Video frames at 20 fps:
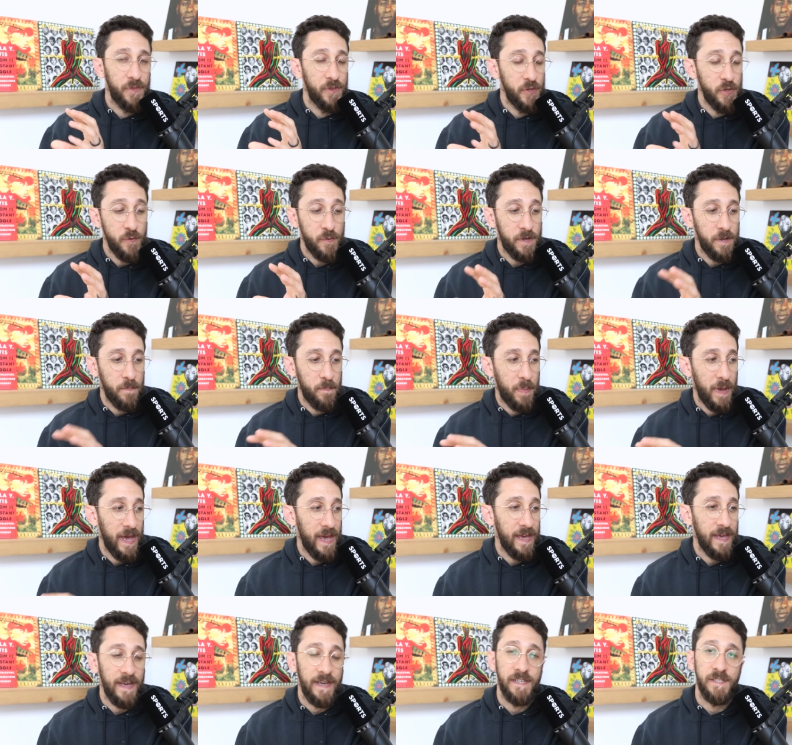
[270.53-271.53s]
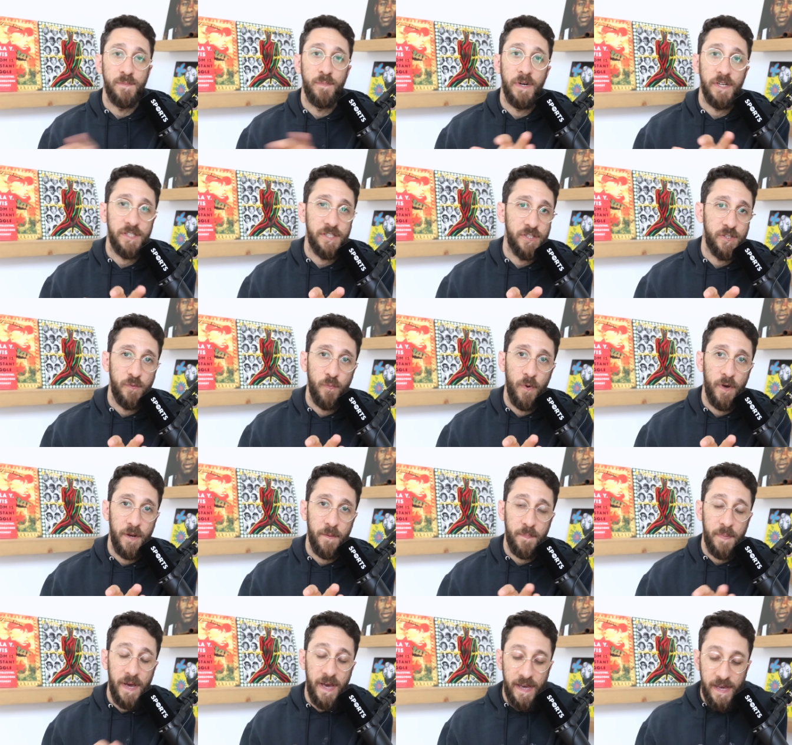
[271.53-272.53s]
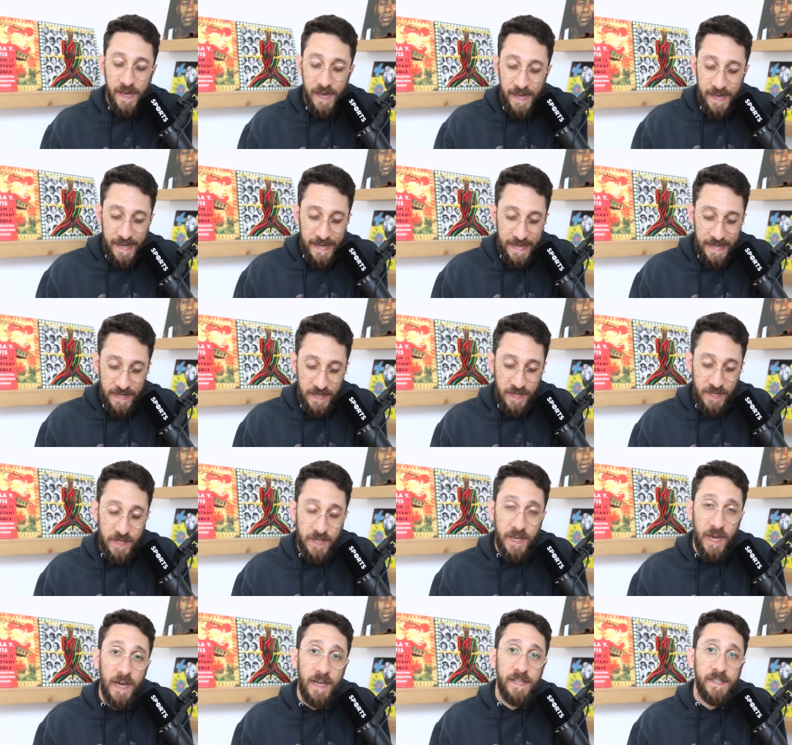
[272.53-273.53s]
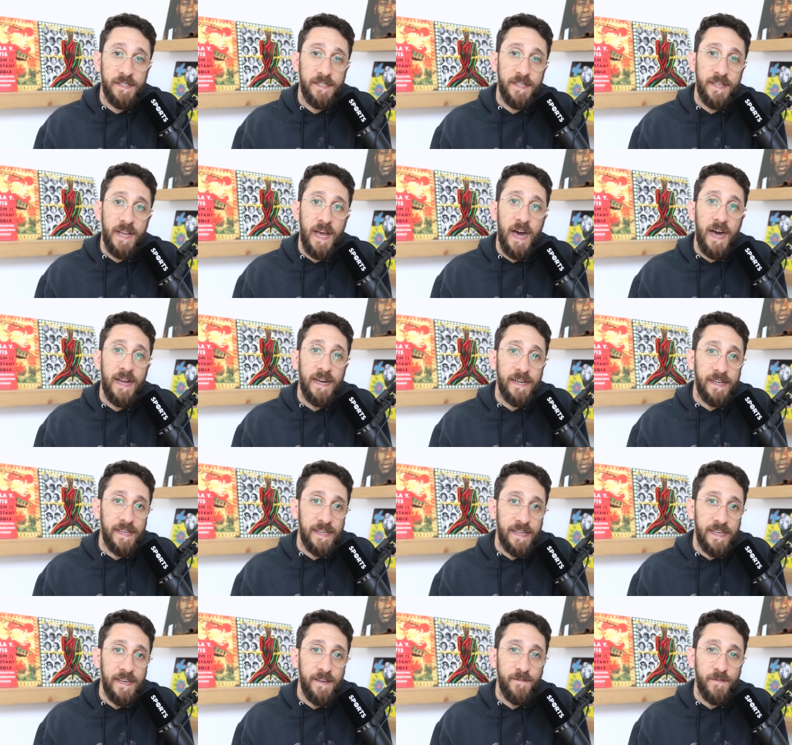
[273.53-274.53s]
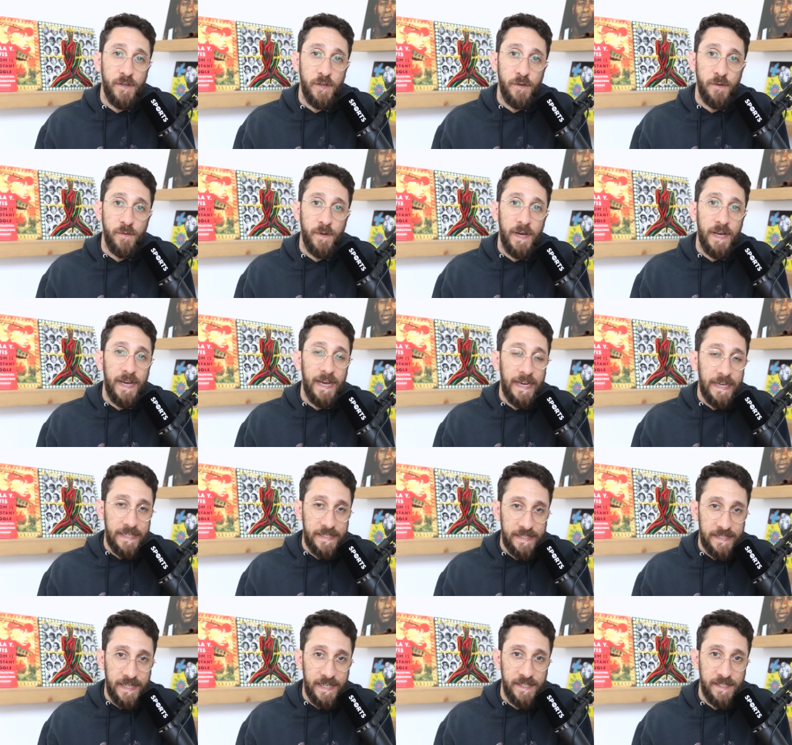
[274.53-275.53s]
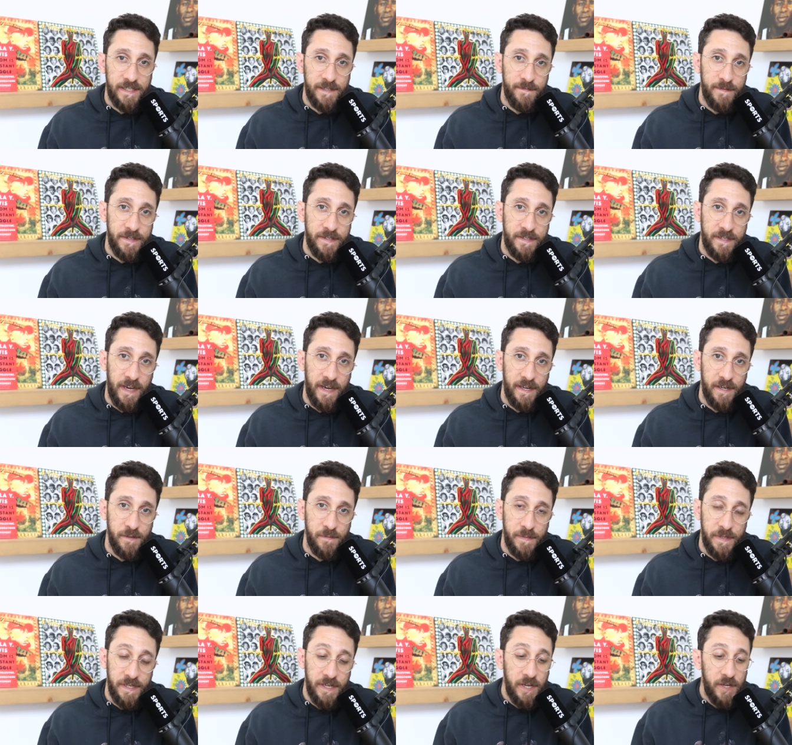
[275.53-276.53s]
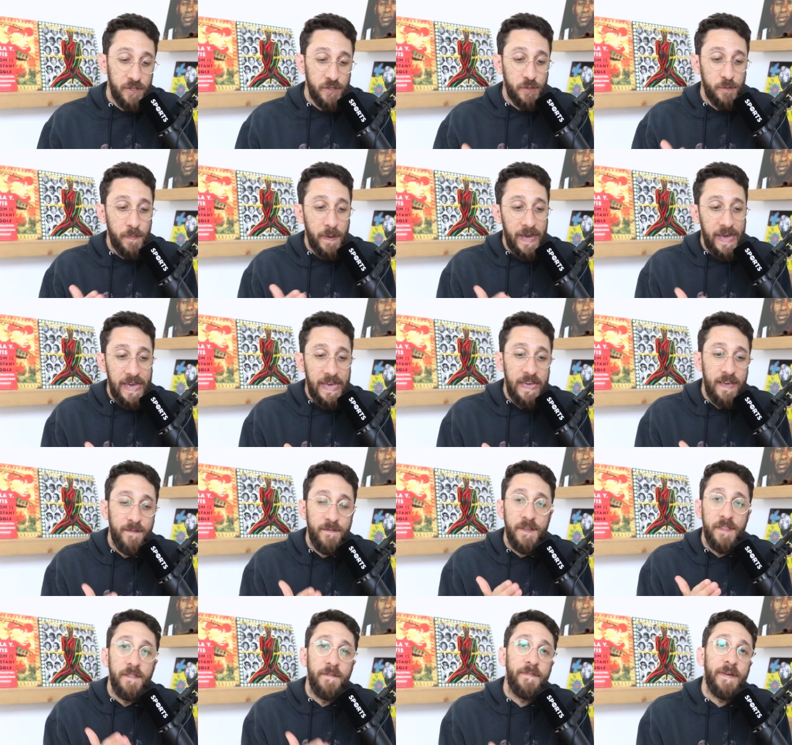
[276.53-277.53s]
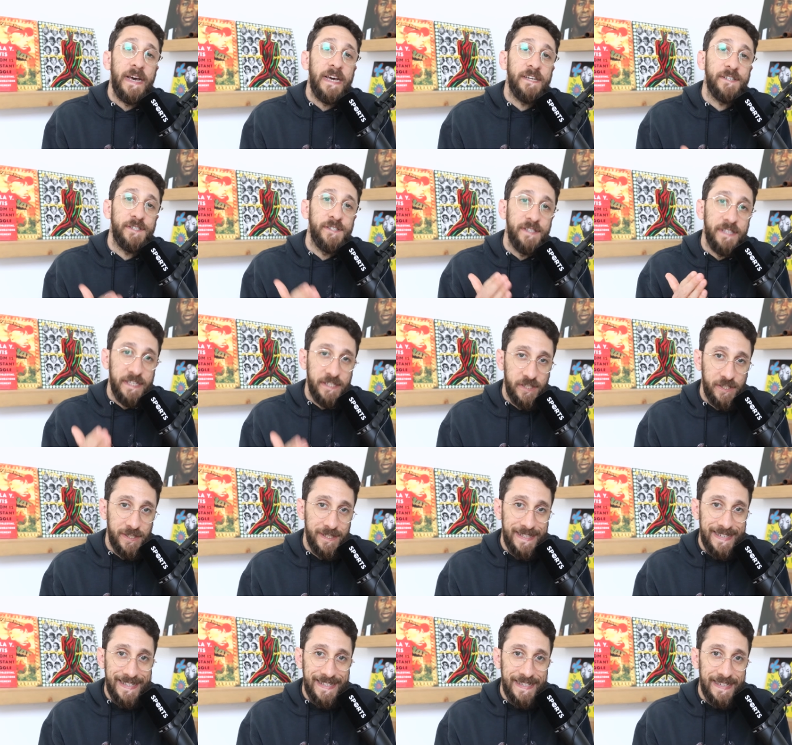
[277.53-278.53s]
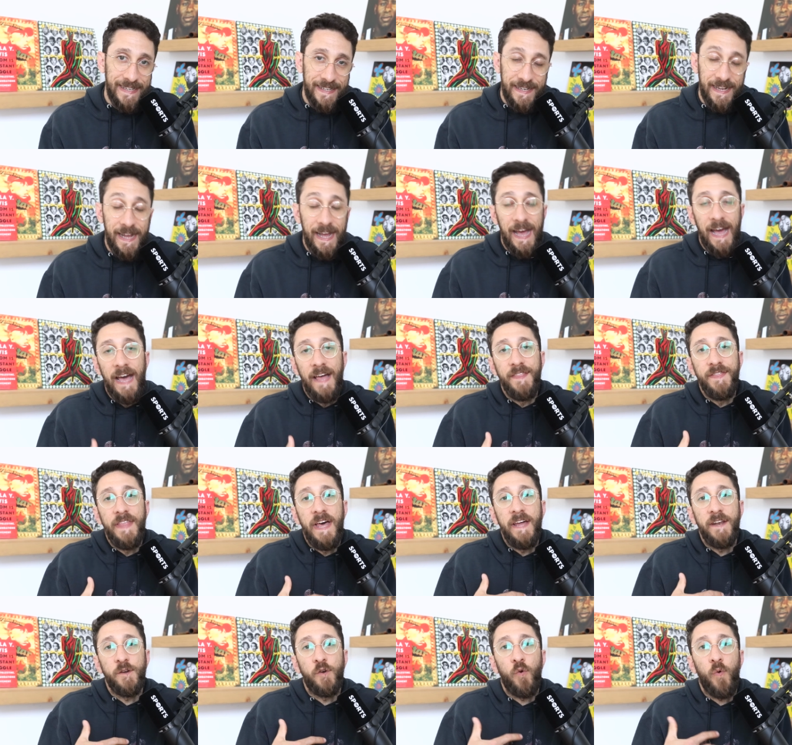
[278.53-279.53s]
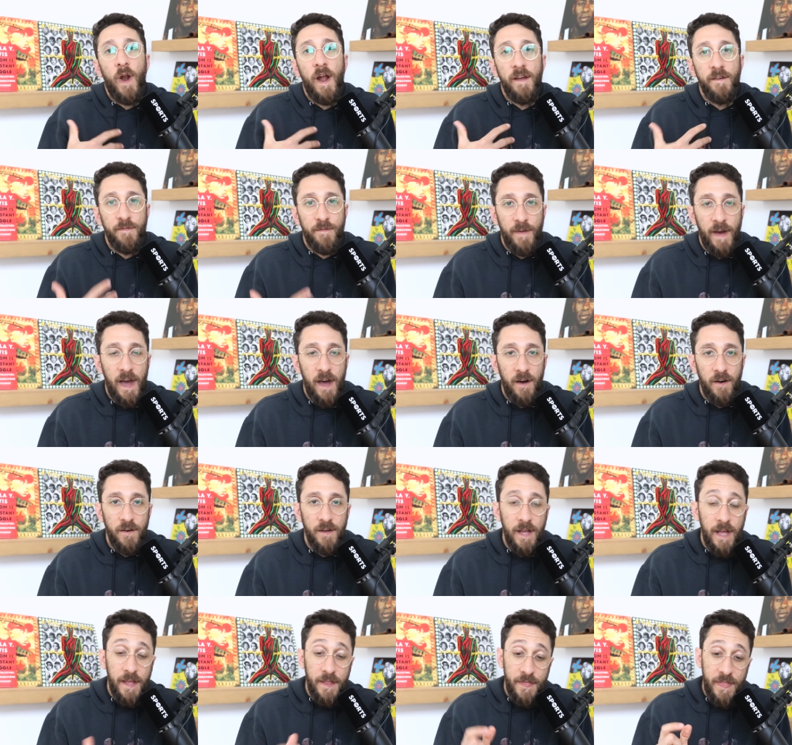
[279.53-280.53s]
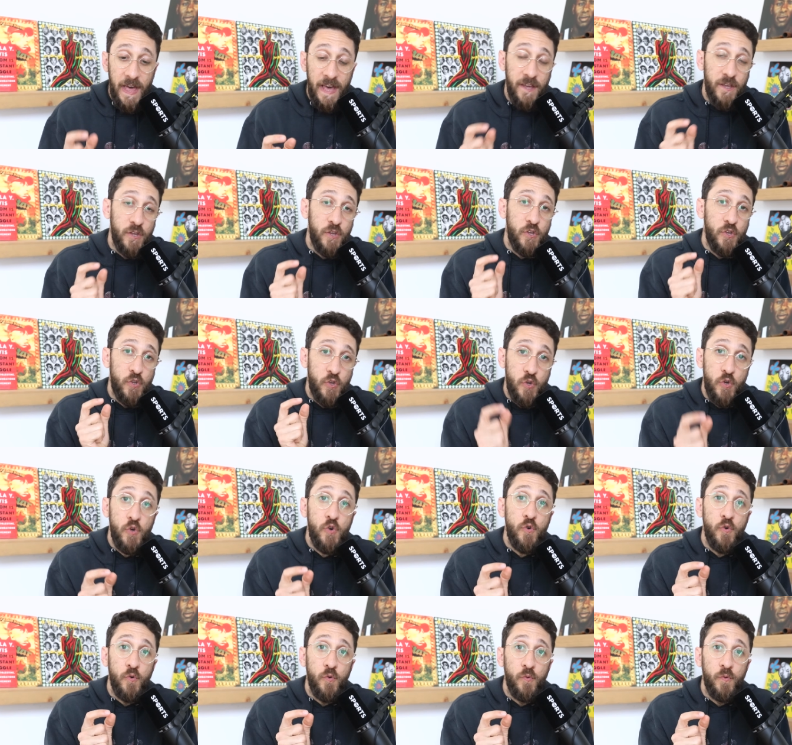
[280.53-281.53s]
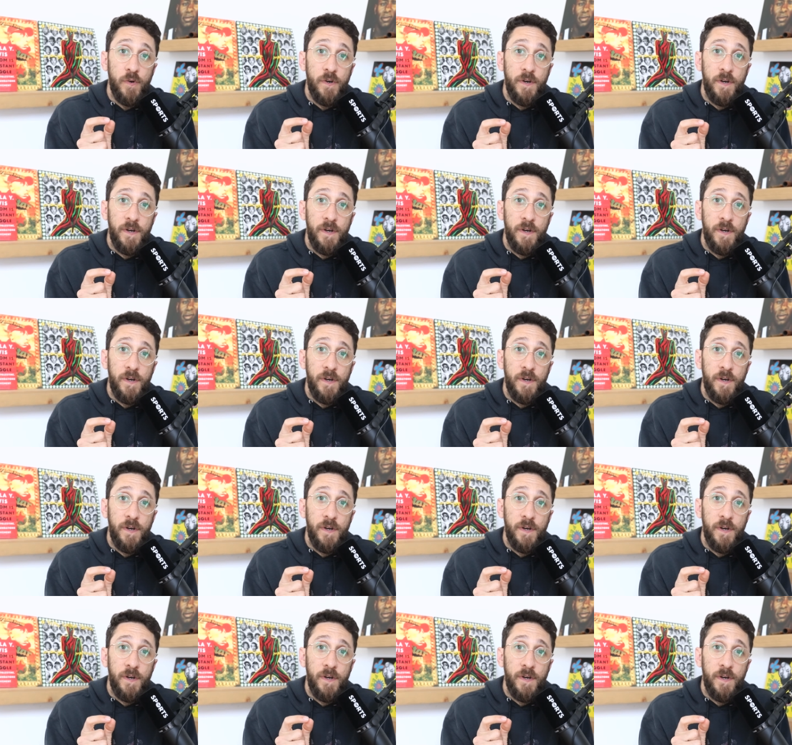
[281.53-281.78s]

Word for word: You can pay as much as you want to pay. It does not give you a sense of entitlement to behave in the fashion that she did and then cry foul that you